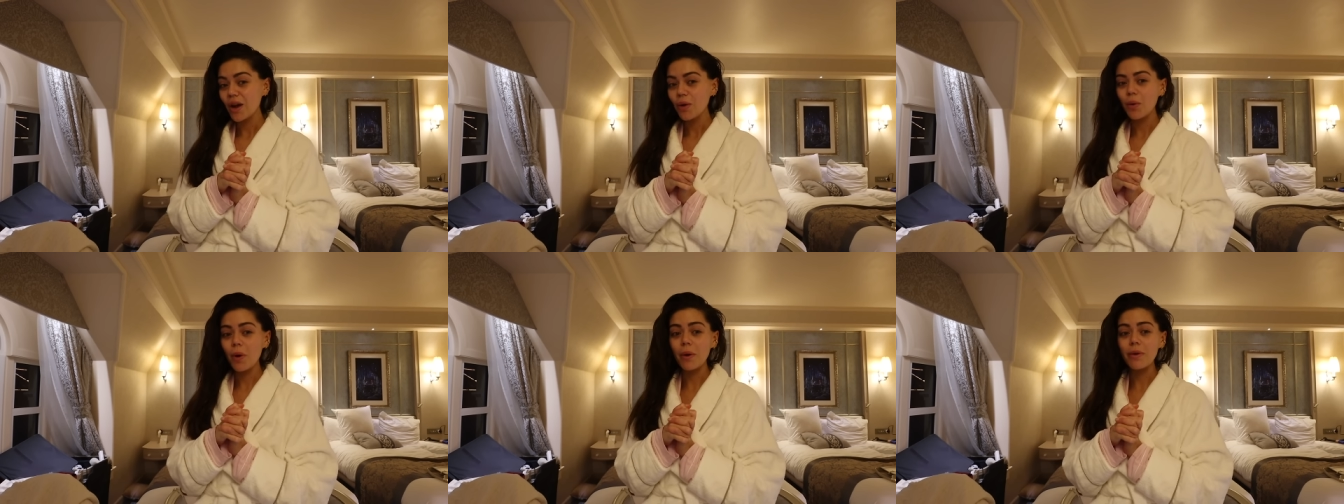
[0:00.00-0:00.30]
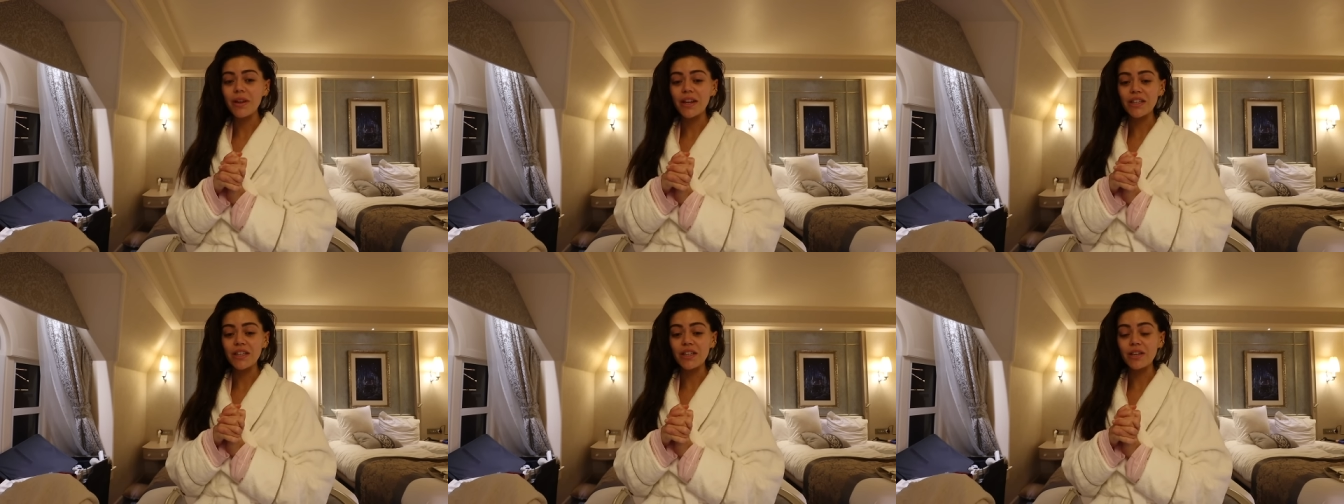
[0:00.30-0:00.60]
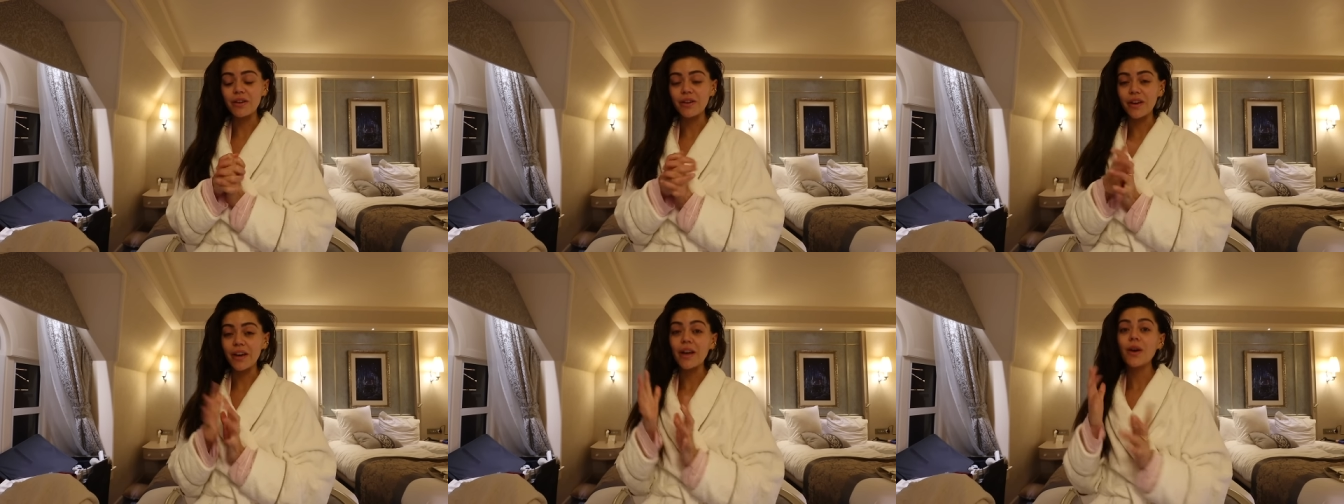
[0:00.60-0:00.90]
where we get to
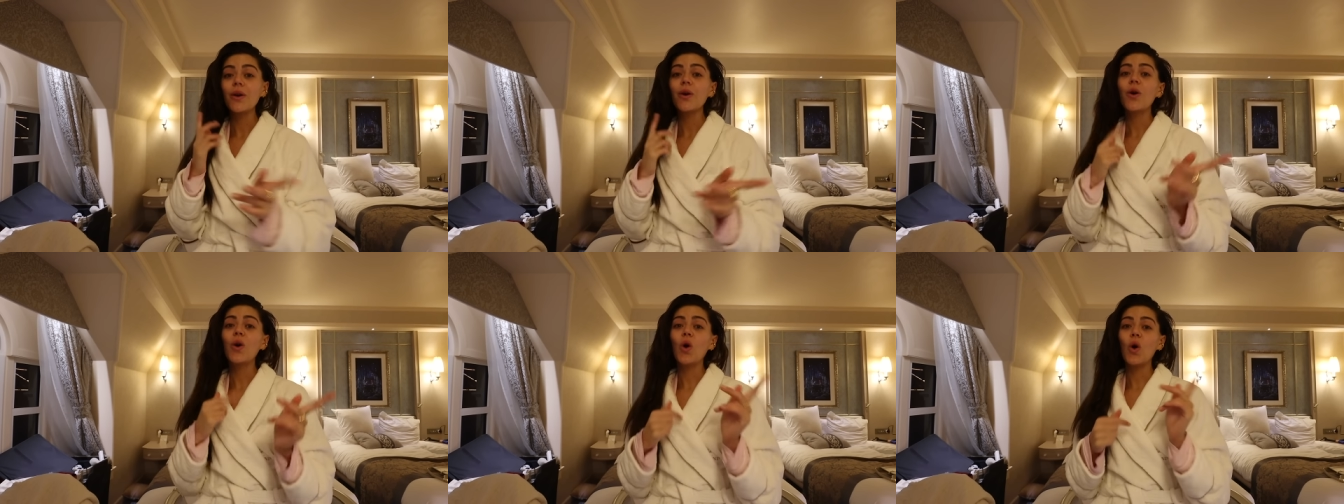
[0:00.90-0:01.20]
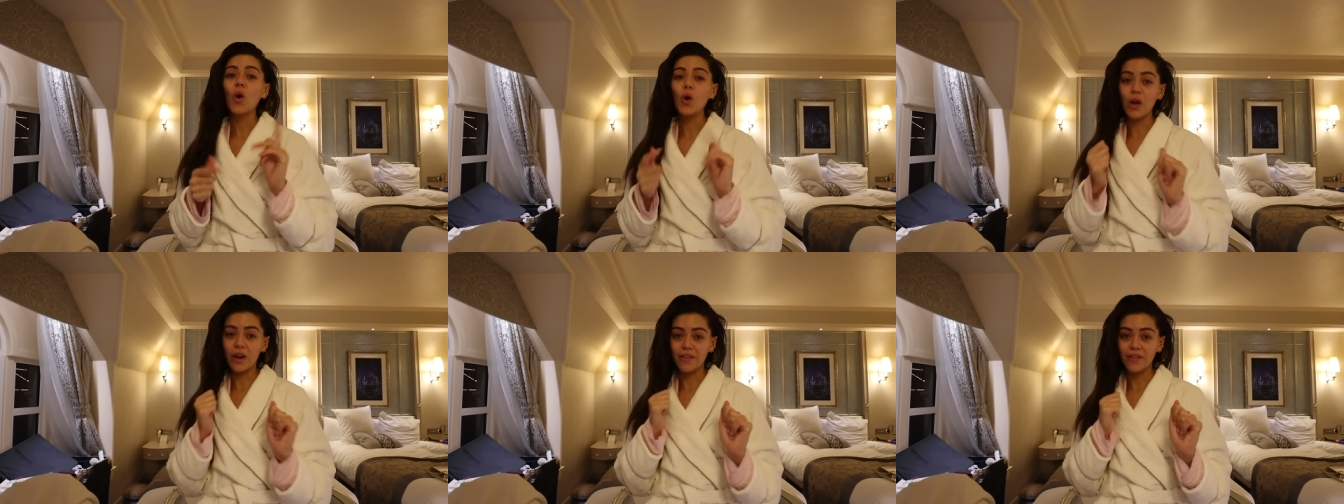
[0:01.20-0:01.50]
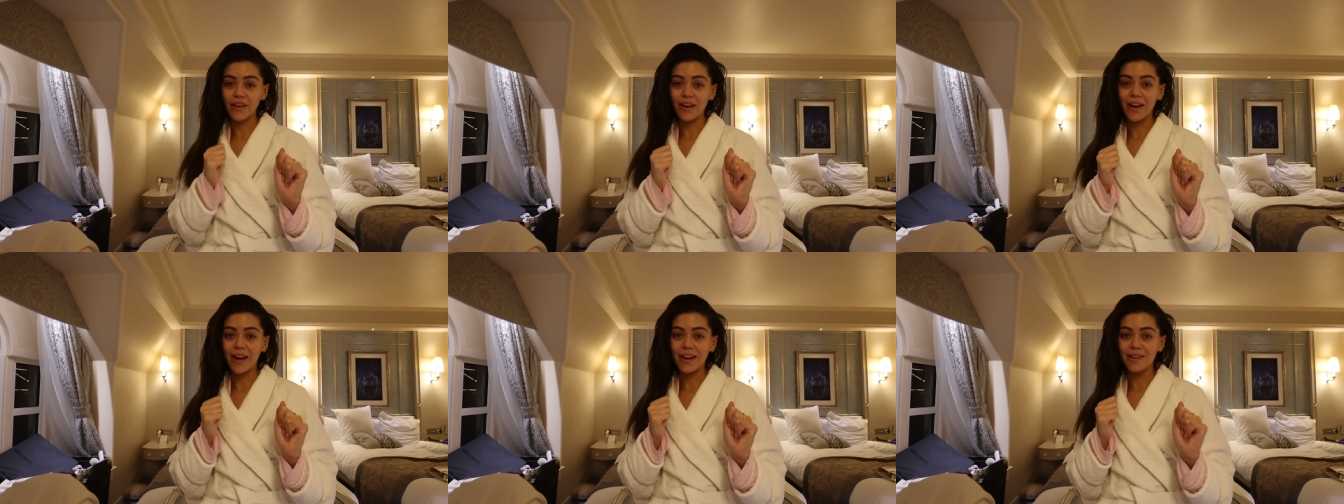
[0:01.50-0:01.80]
do it all
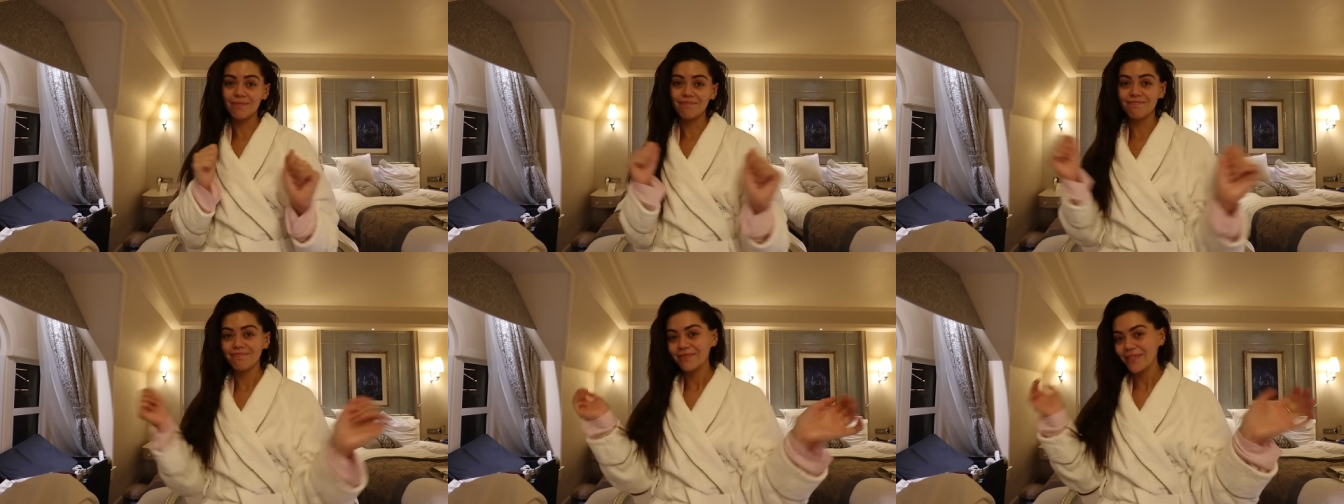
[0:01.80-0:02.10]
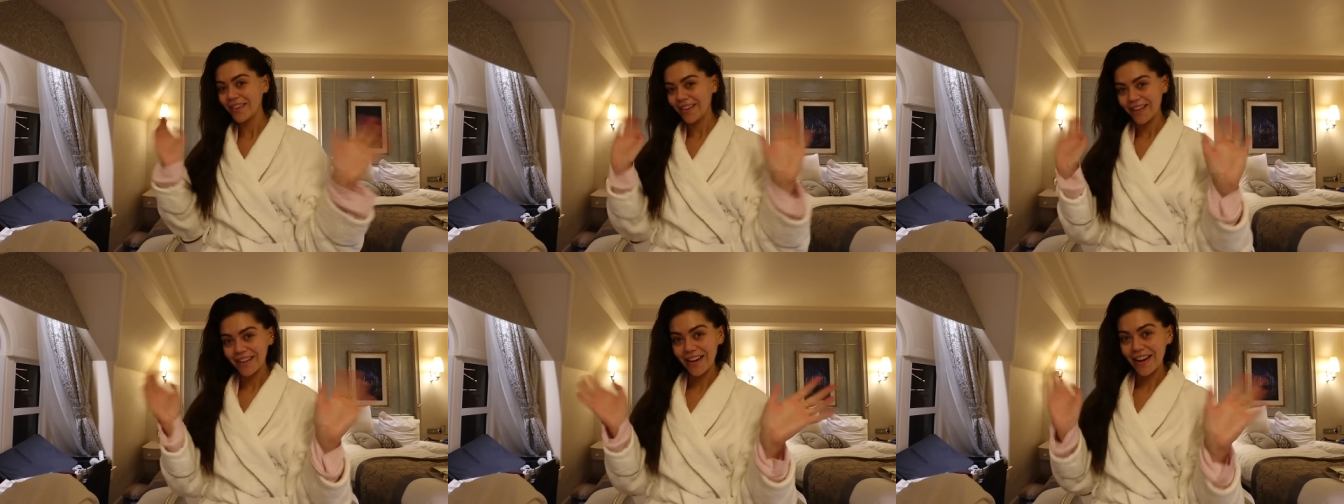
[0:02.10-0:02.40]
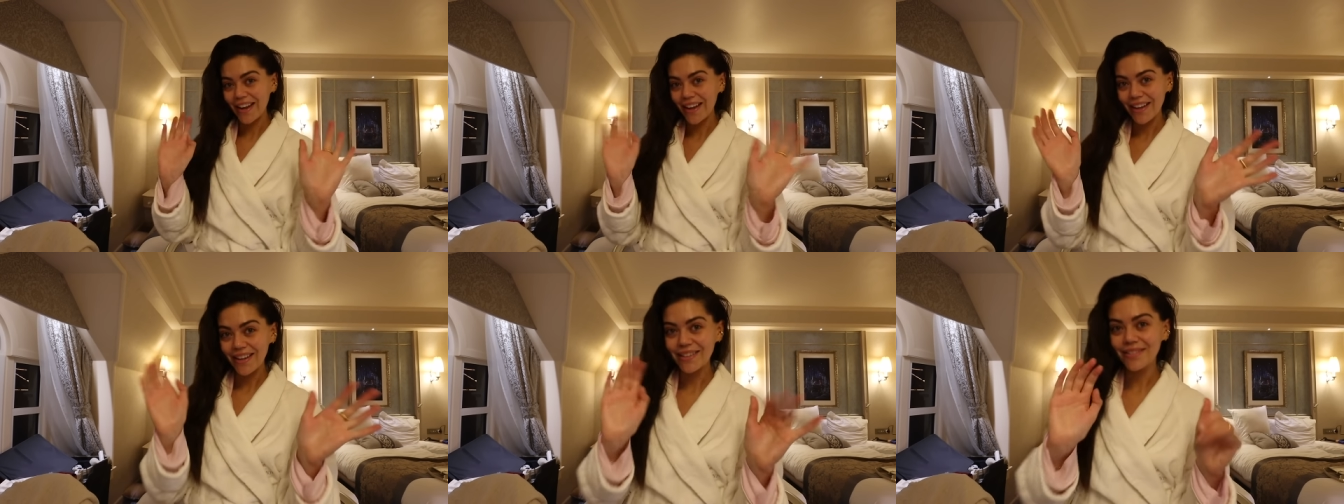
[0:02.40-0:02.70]
over again. Good
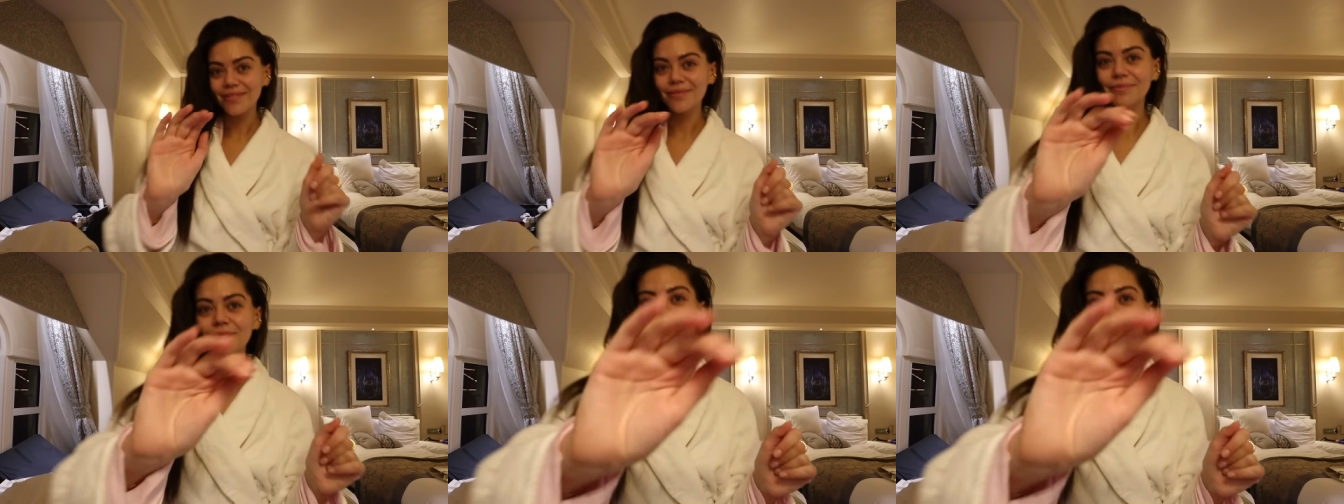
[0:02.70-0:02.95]
night.